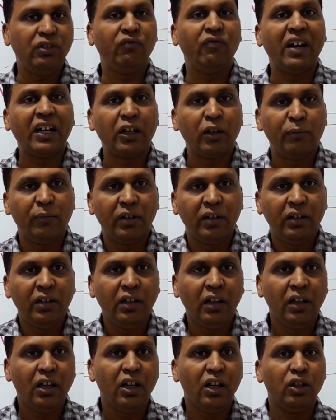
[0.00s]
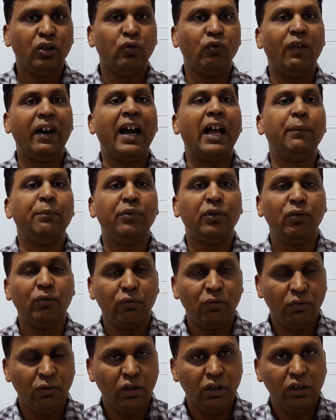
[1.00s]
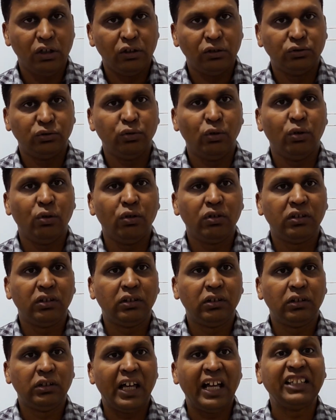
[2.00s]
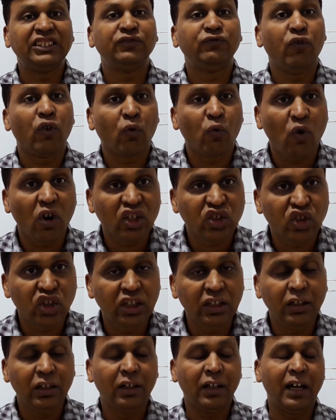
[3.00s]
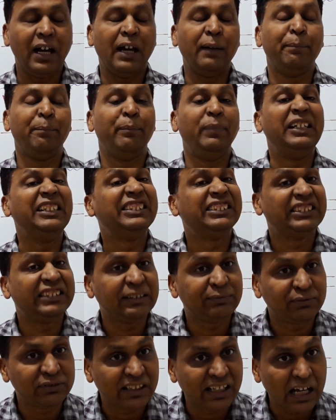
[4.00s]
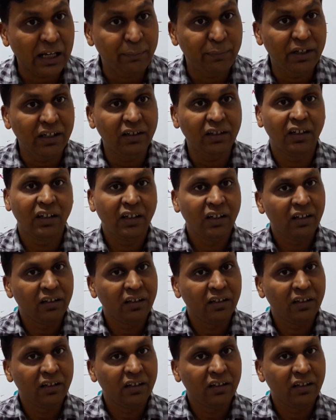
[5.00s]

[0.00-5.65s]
vocabulary to help you. So thanks for watching and please subscribe it.